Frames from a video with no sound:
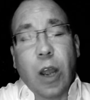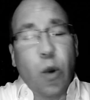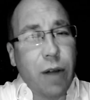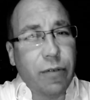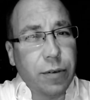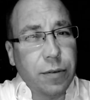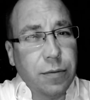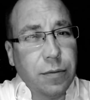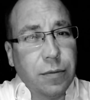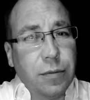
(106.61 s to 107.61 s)
However,
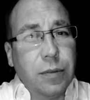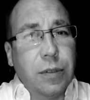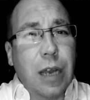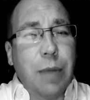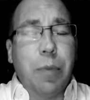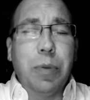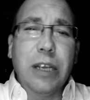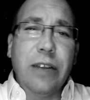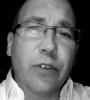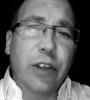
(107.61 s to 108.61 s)
I'm a
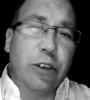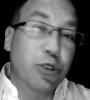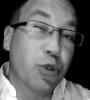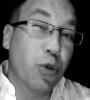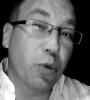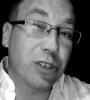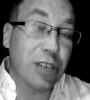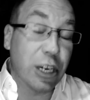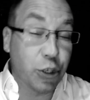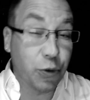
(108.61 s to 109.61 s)
believer that the truth will
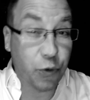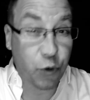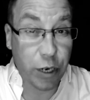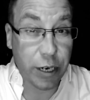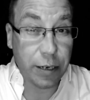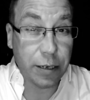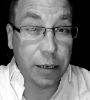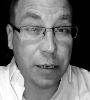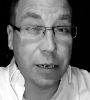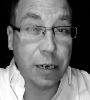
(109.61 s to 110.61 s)
set you free
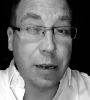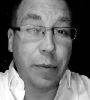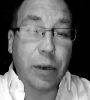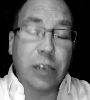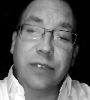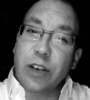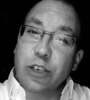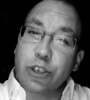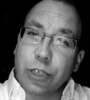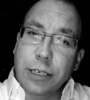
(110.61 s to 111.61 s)
because
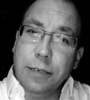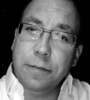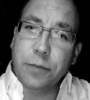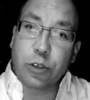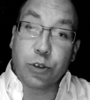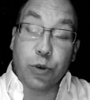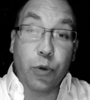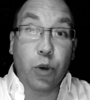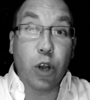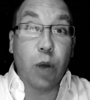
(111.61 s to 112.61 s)
eventually the
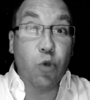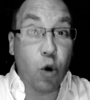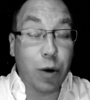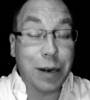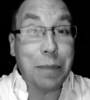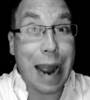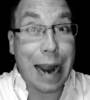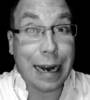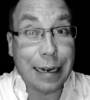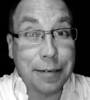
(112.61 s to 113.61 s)
truth will come roaring
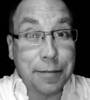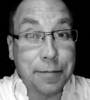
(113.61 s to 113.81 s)
back.